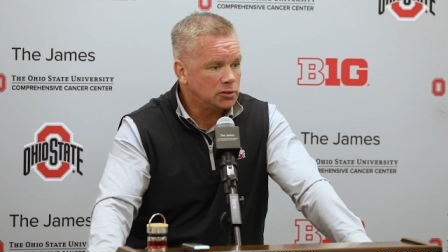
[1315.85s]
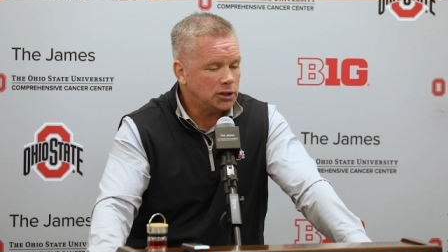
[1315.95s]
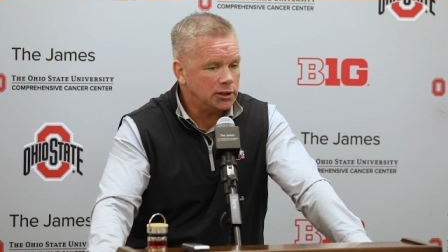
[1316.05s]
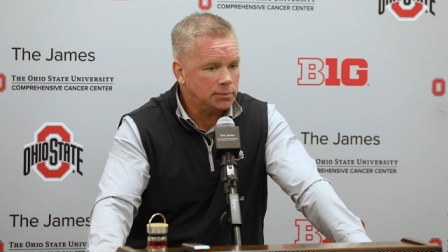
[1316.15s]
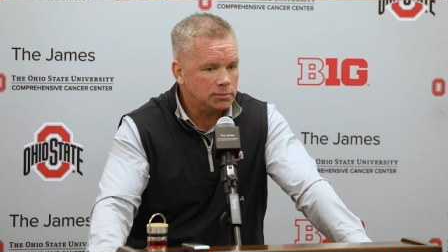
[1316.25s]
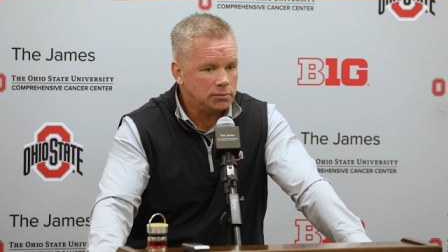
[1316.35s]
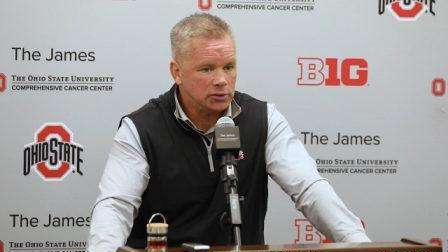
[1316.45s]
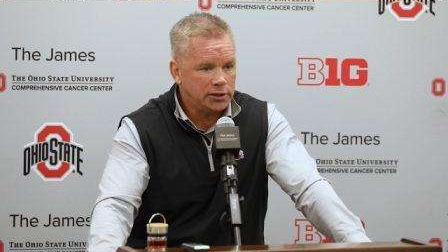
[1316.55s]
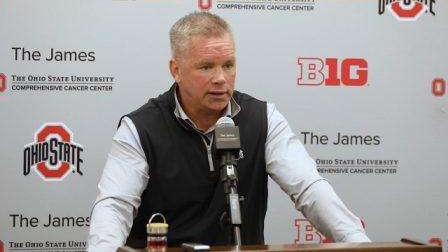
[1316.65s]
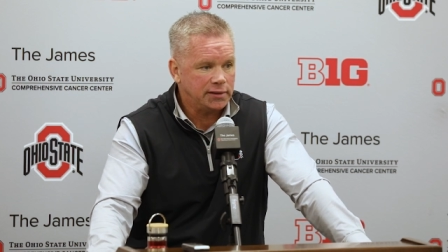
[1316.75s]
um,
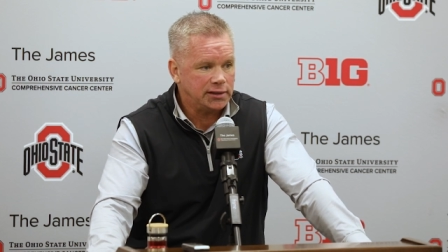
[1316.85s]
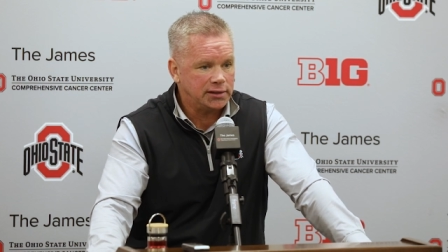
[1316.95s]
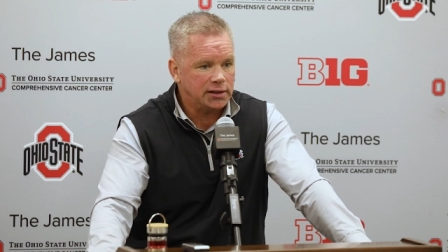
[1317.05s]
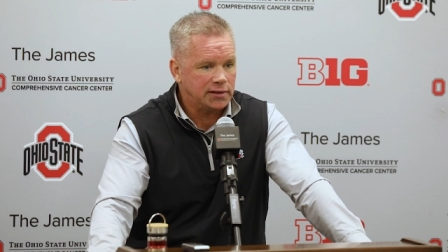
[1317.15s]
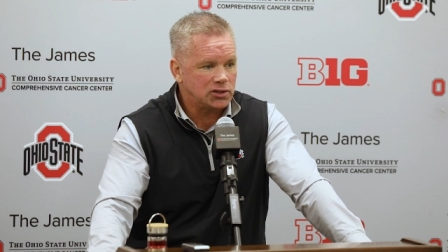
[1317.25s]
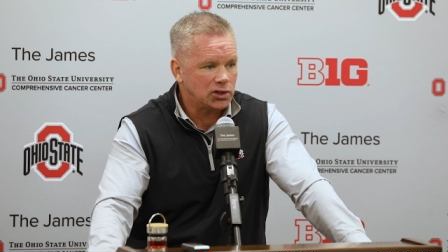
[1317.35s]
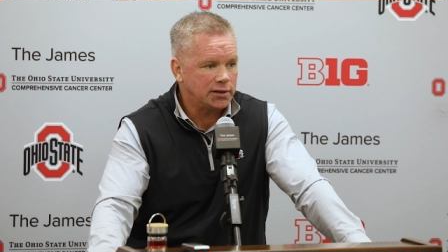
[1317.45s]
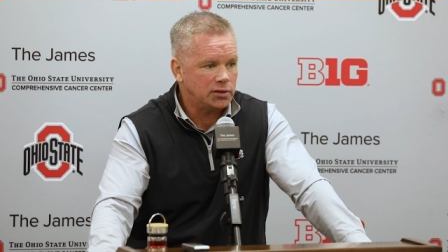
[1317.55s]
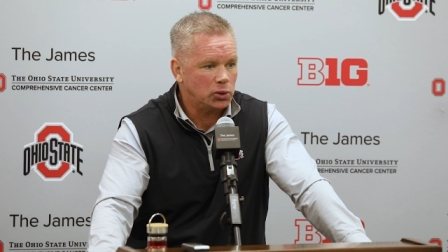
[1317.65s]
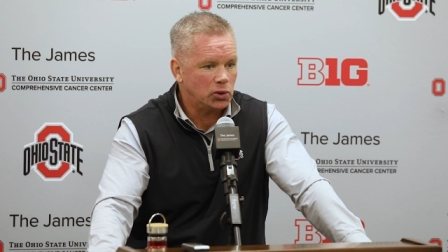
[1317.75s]
and I think again that's a
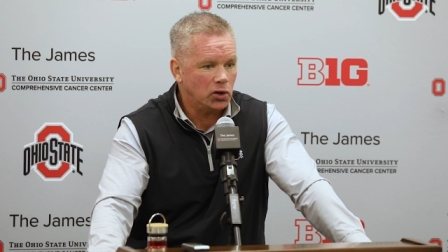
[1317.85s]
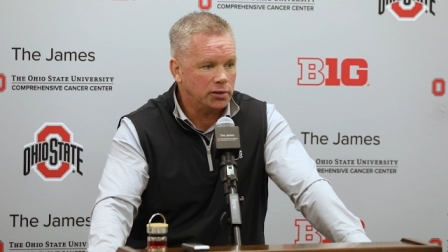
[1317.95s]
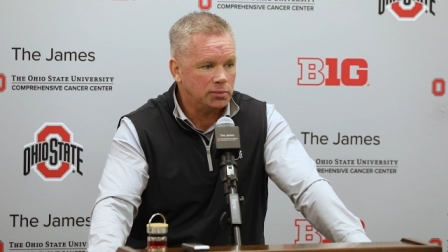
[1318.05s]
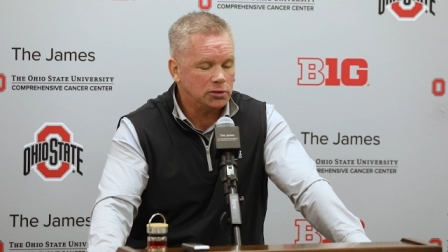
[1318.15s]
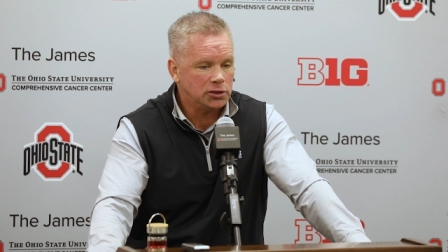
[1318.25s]
lot to put on them.